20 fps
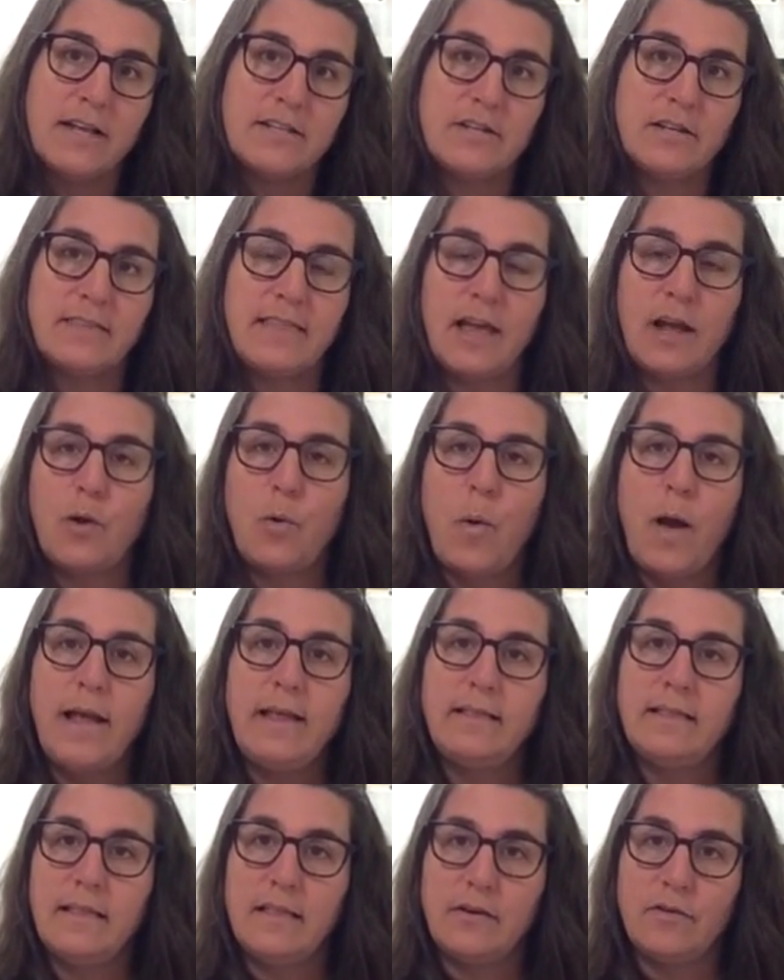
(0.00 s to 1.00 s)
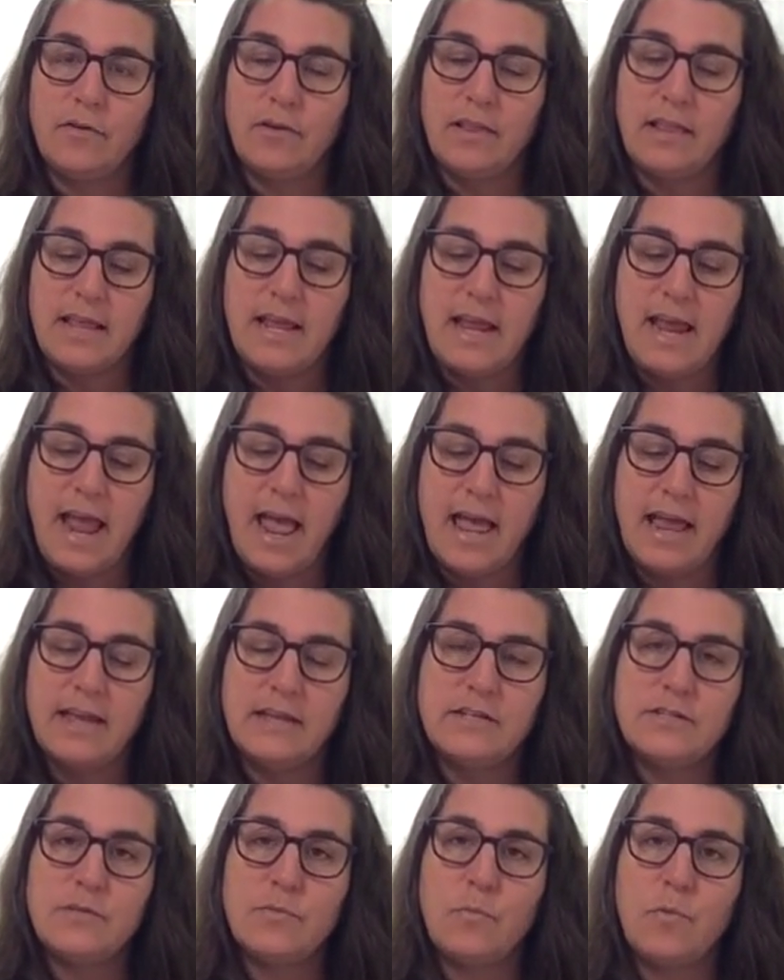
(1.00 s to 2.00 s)
I took that quite literally
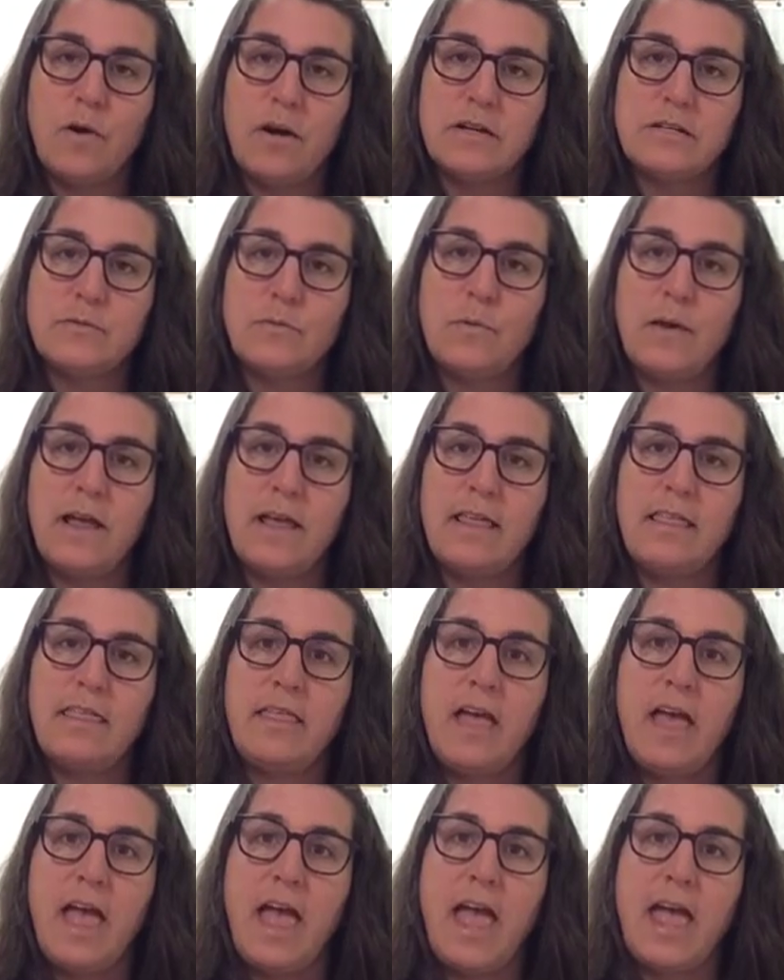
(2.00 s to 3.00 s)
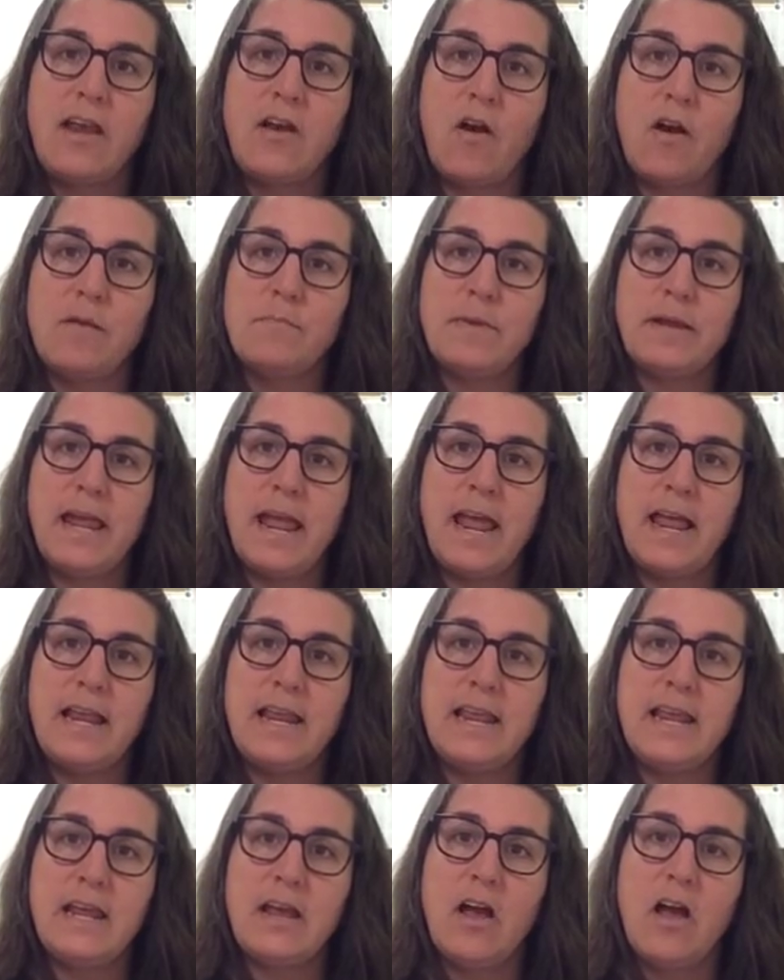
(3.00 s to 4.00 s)
and worked with an Art
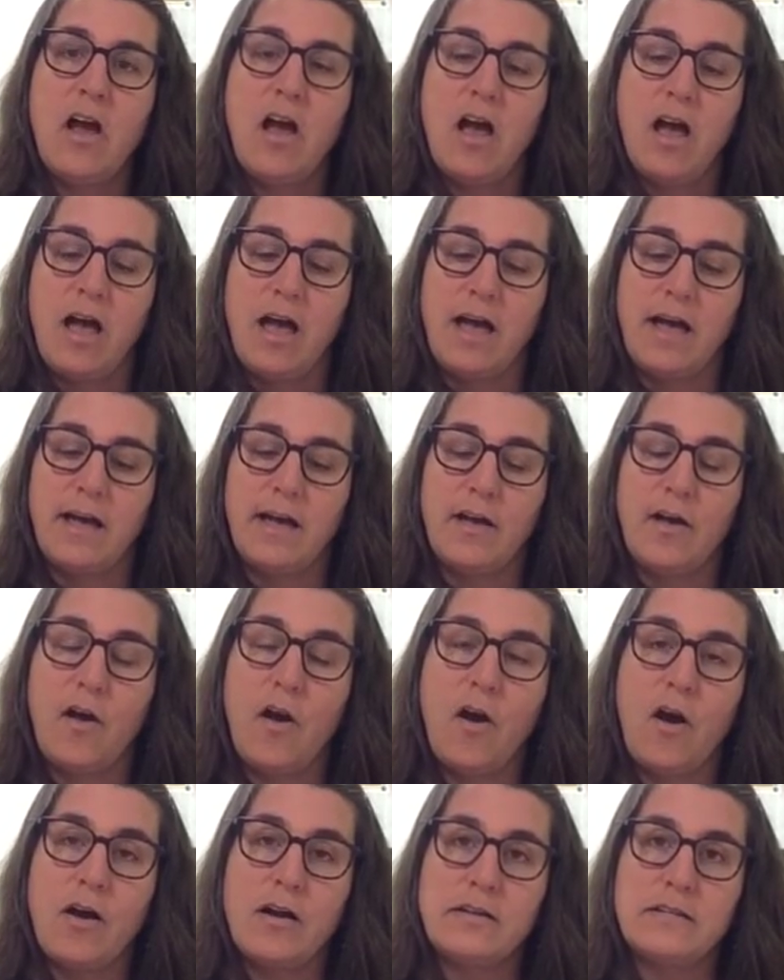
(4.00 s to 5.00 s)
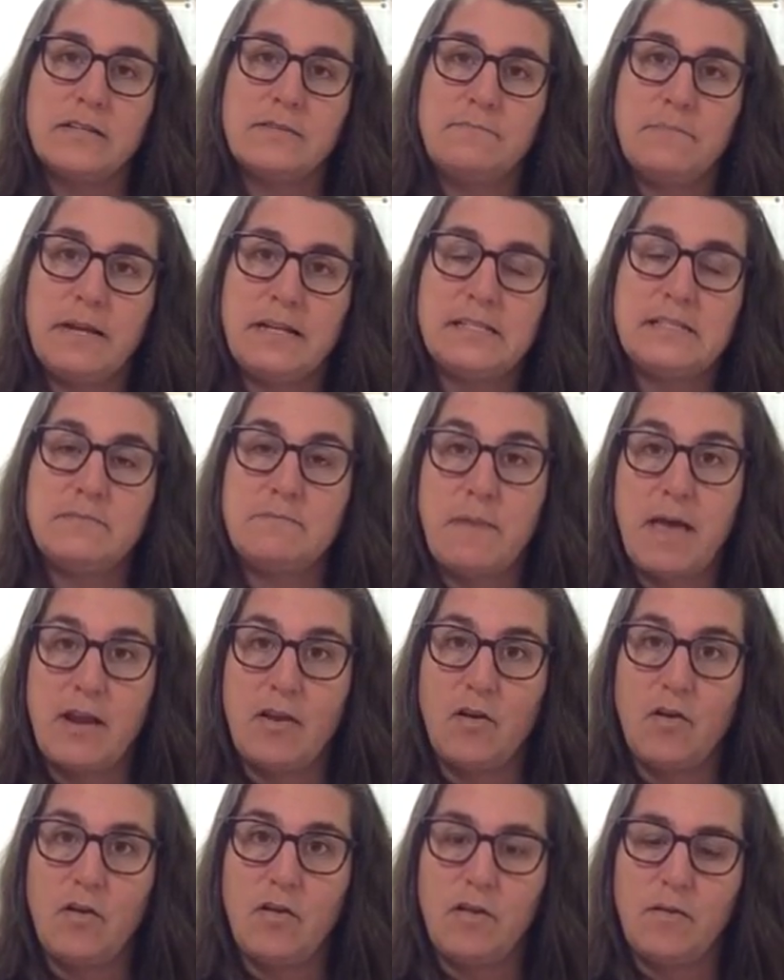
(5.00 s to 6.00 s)
Mechanique heart mixed
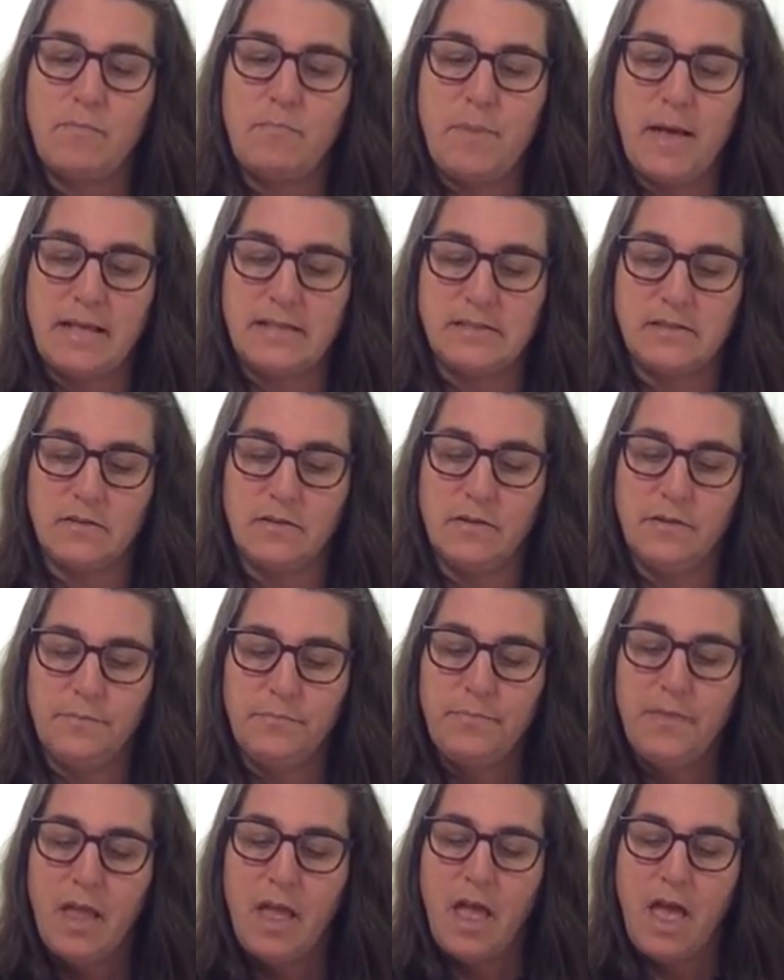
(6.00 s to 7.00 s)
metal bezel.